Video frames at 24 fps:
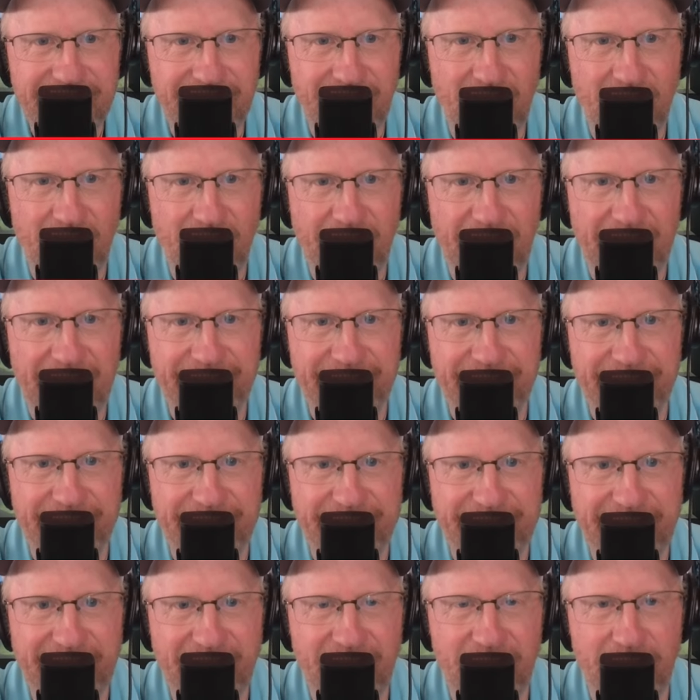Oh, that is a
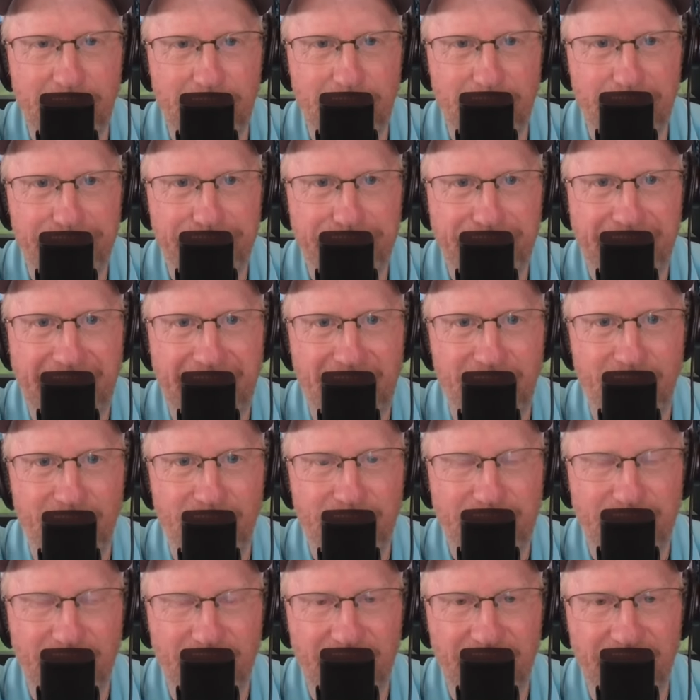terrible foul
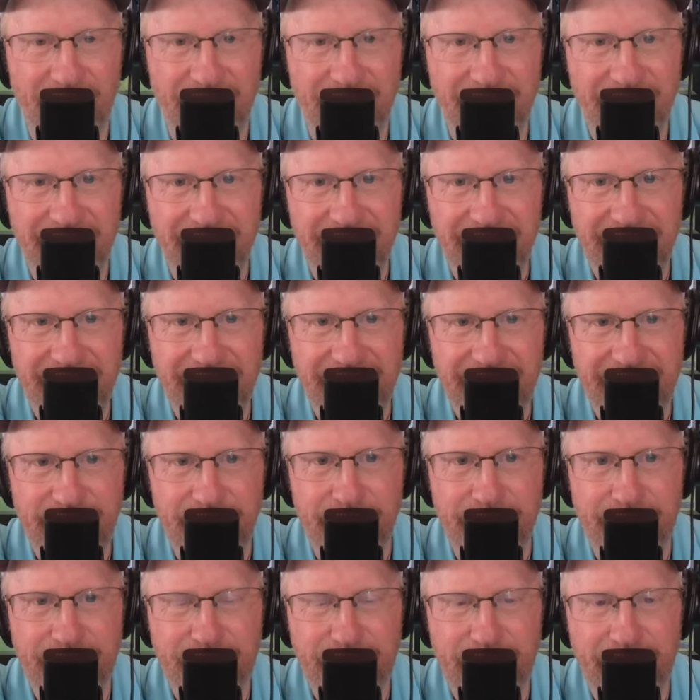call. He
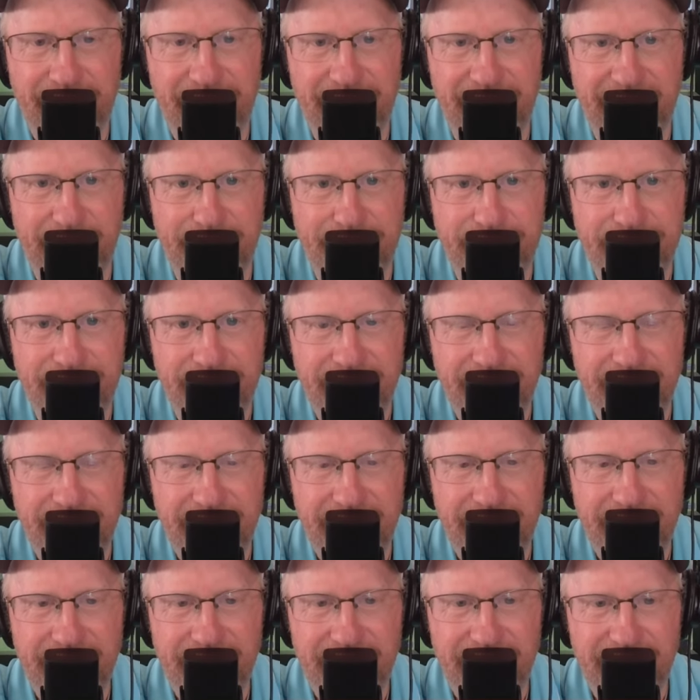went straight up.
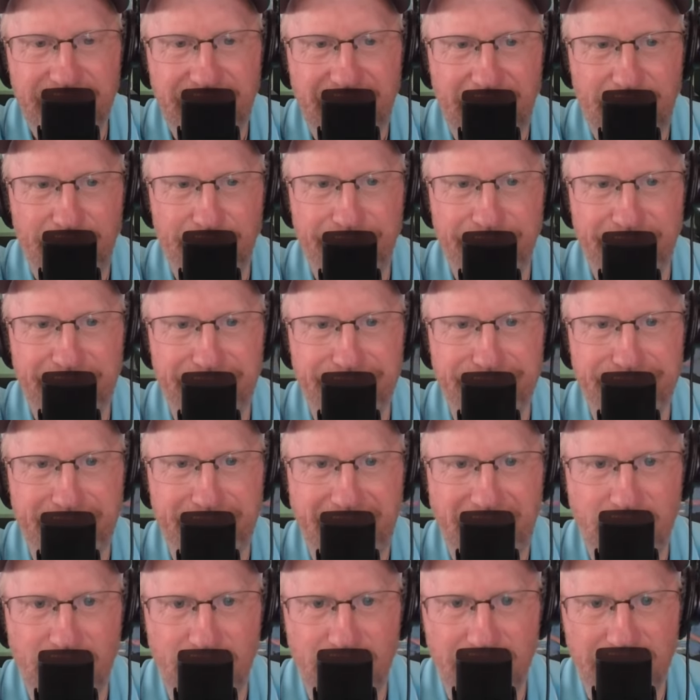How is that a
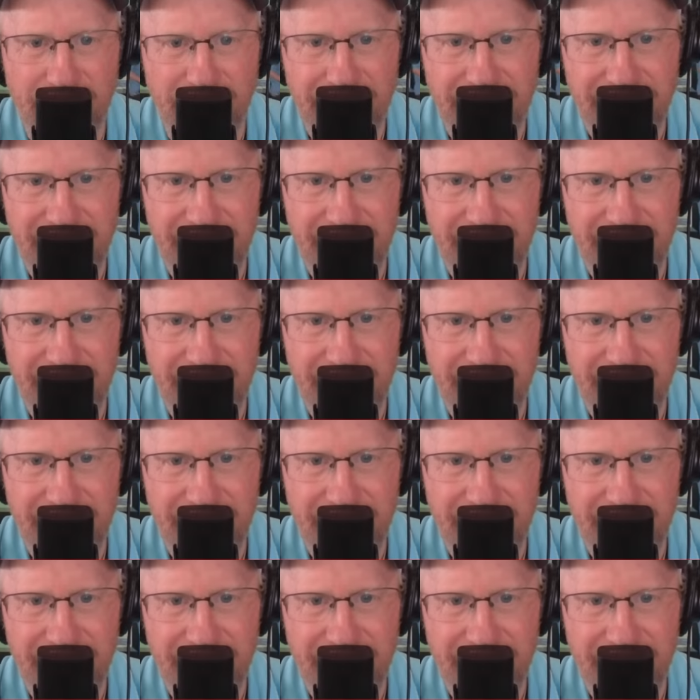foul?